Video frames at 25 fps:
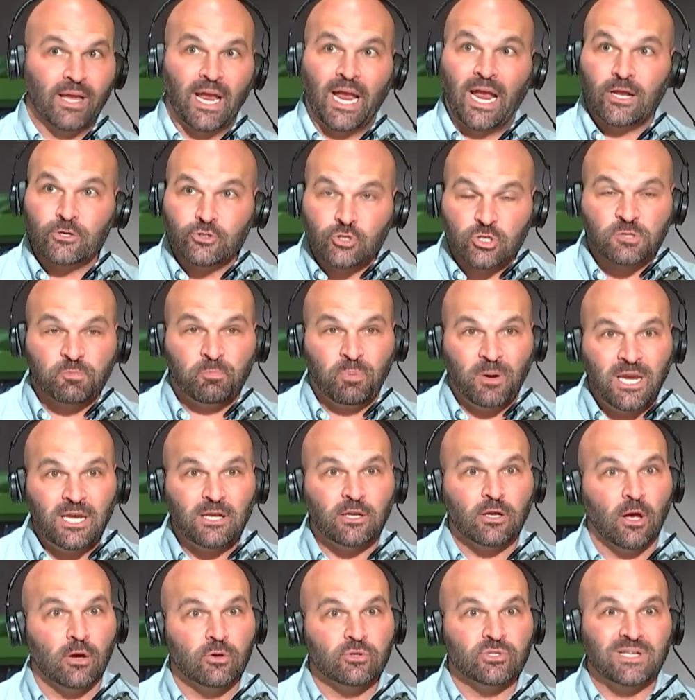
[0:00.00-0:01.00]
Andrews
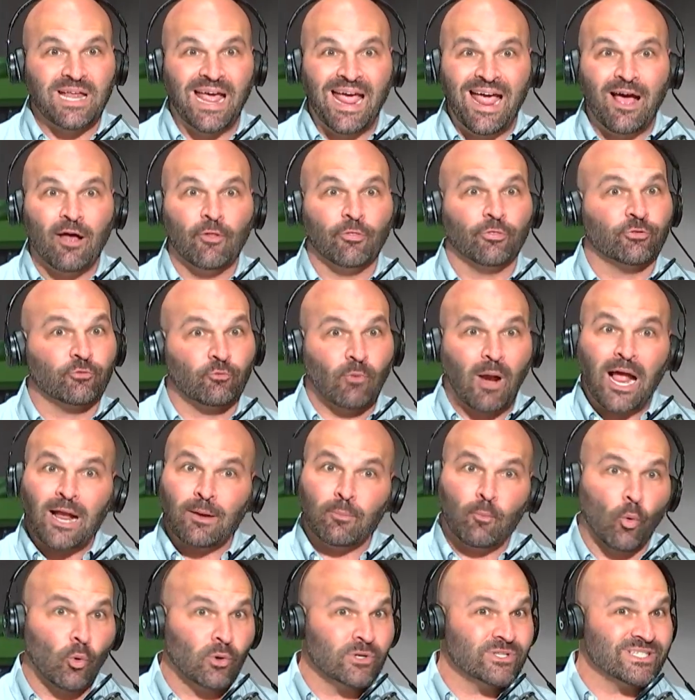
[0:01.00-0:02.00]
Pete goes down,
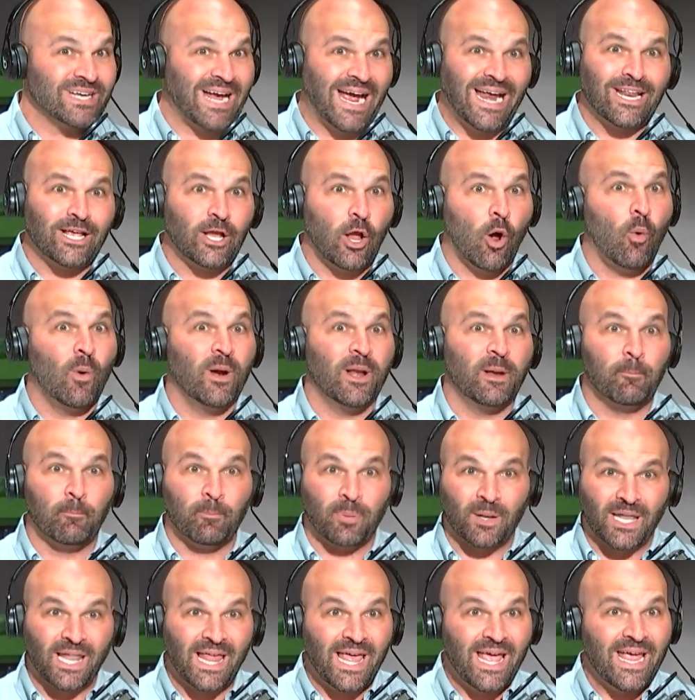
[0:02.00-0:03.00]
Throckmorton's got to go in and
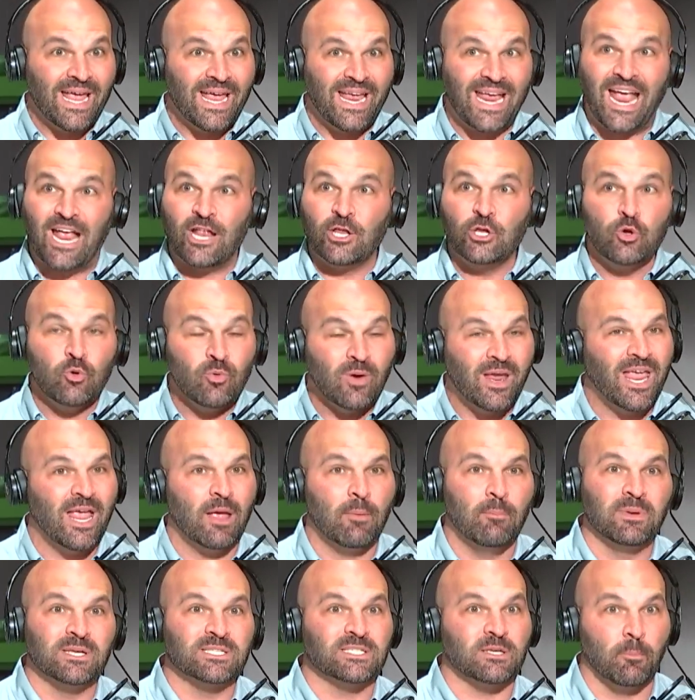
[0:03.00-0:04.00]
play, and you
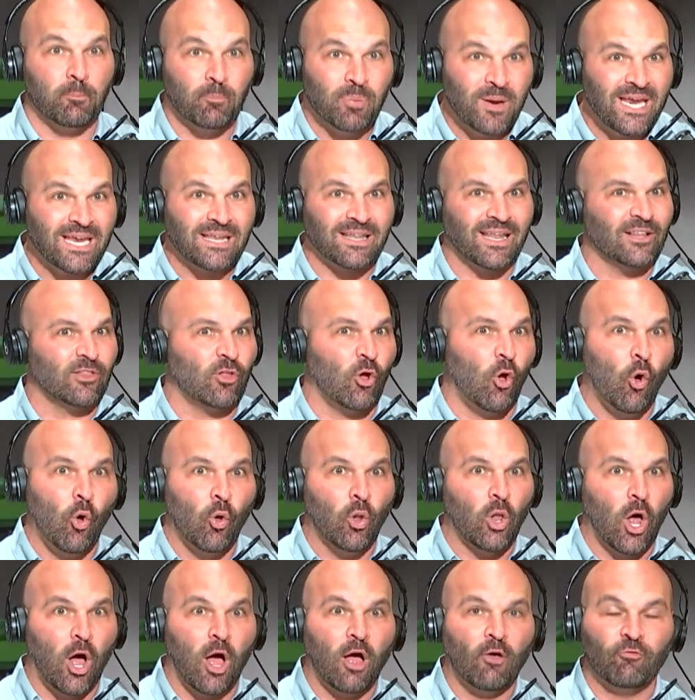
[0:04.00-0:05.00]
can't miss a beat. Like, the
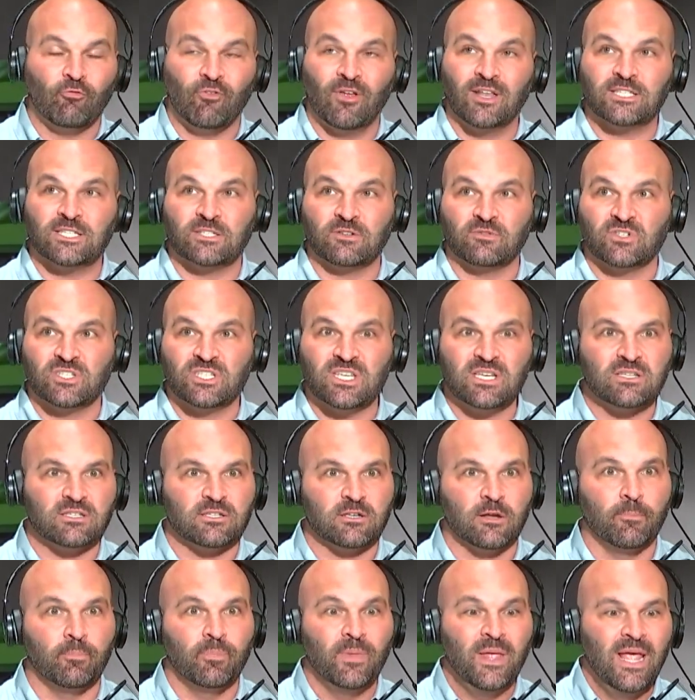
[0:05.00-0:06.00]
whole offensive
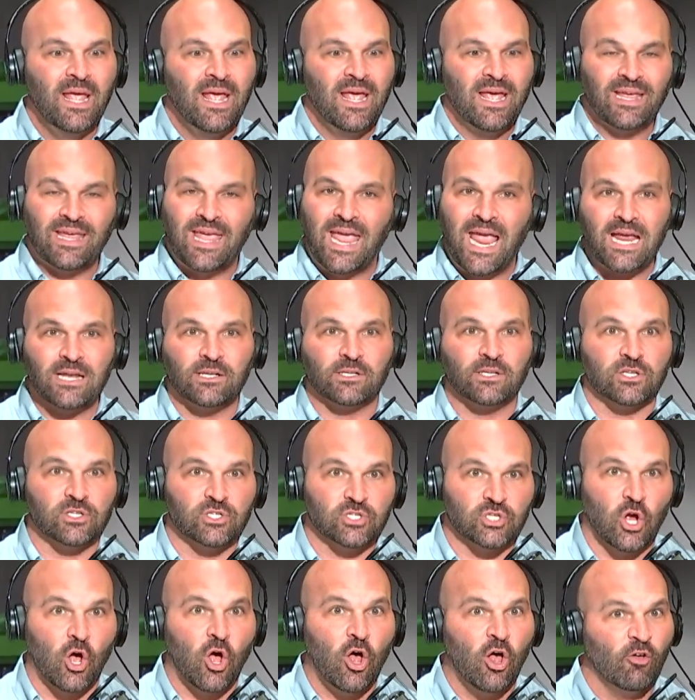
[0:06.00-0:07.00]
system can't
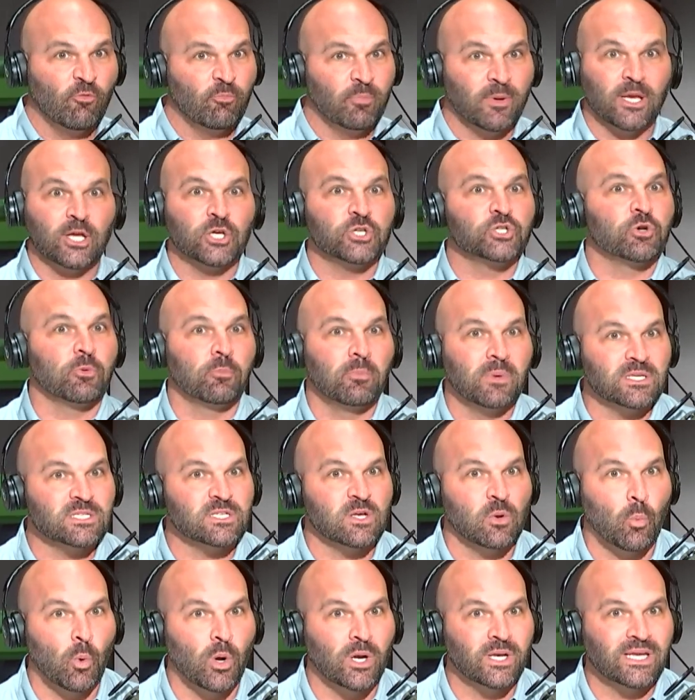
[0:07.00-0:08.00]
dissolve because you're
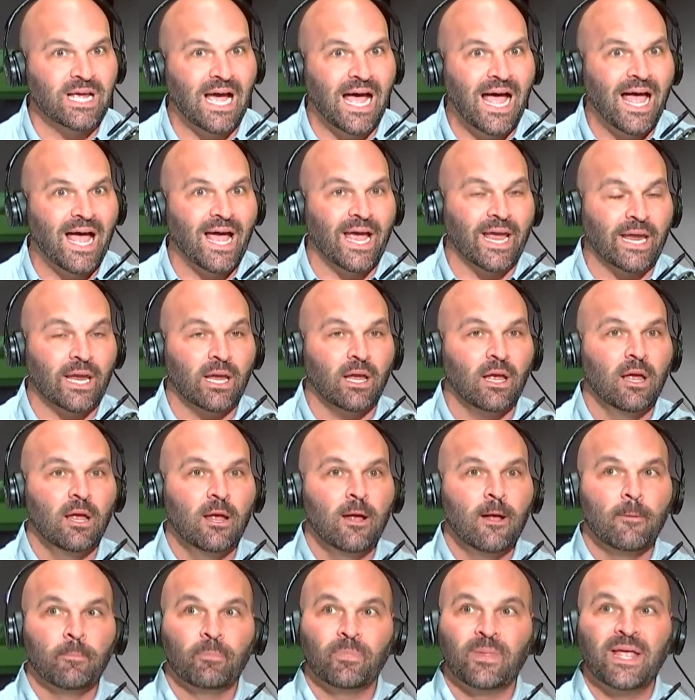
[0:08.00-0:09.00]
missing one guy.
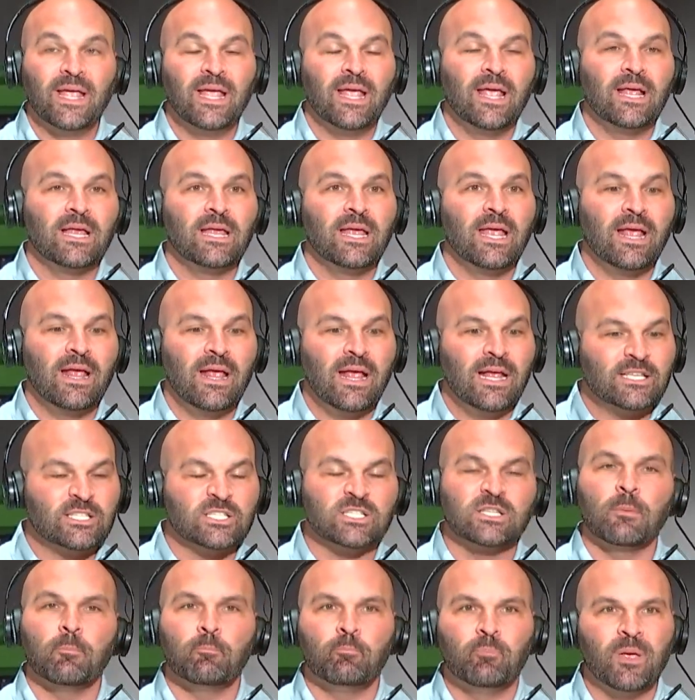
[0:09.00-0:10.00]
It's
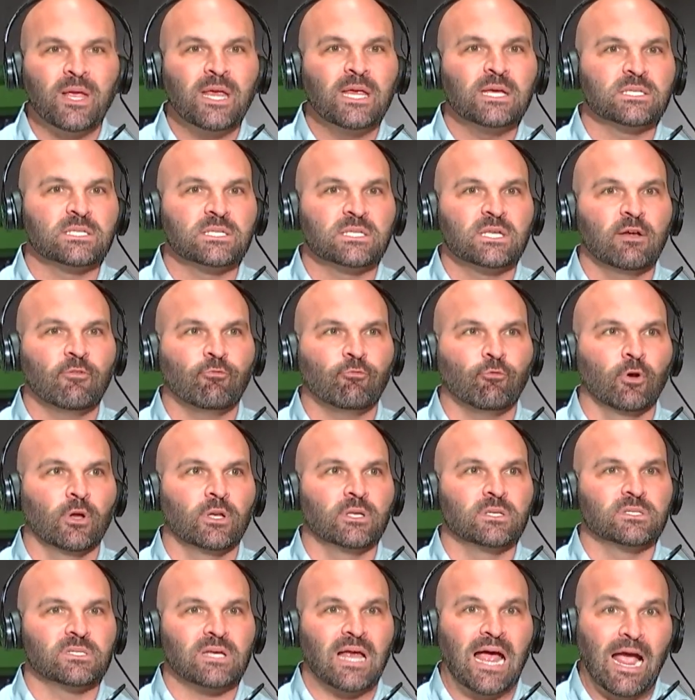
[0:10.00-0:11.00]
the biggest
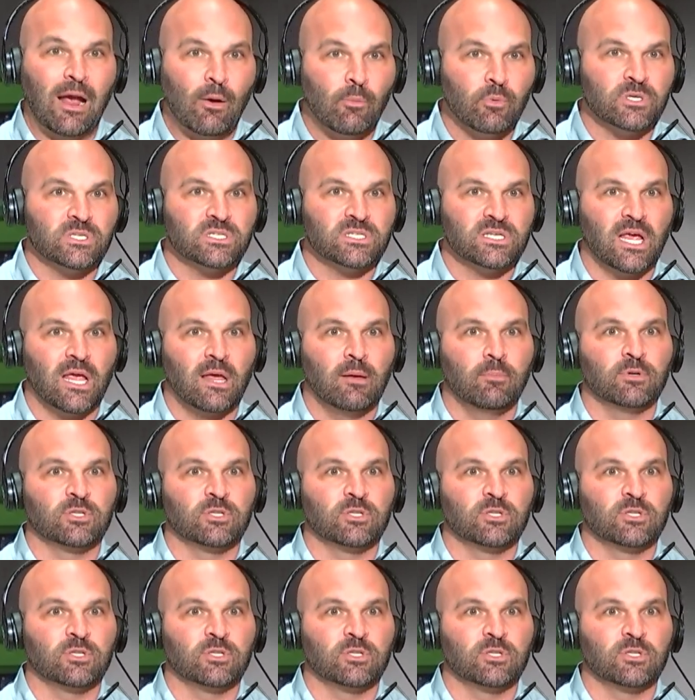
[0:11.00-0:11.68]
difference, I would say,